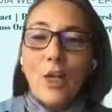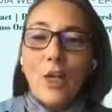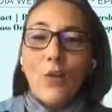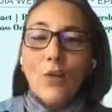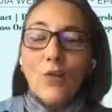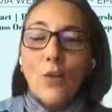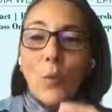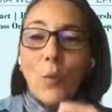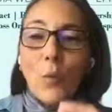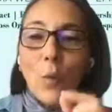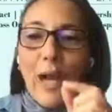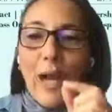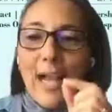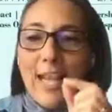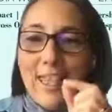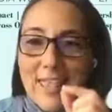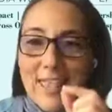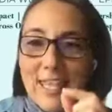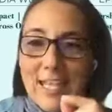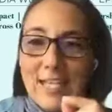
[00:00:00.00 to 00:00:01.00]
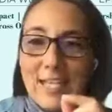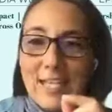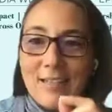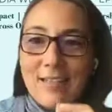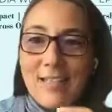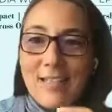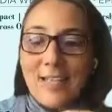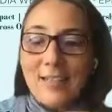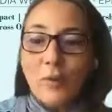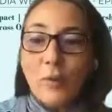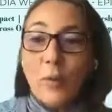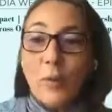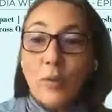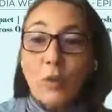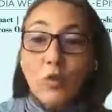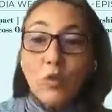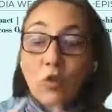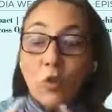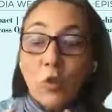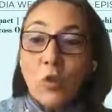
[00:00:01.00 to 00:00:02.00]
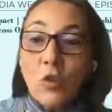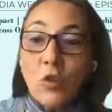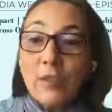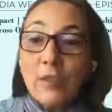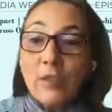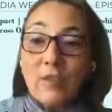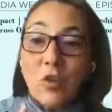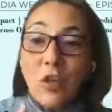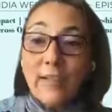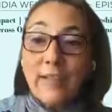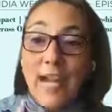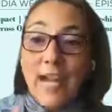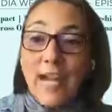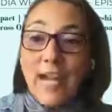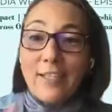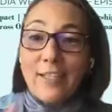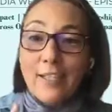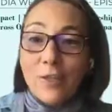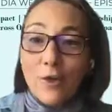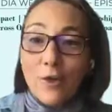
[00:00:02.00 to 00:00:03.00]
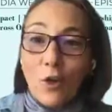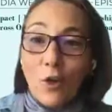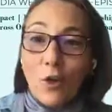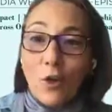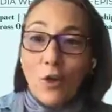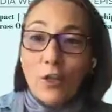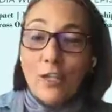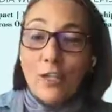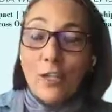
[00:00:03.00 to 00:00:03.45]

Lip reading: So I think that we should not, it's not either or,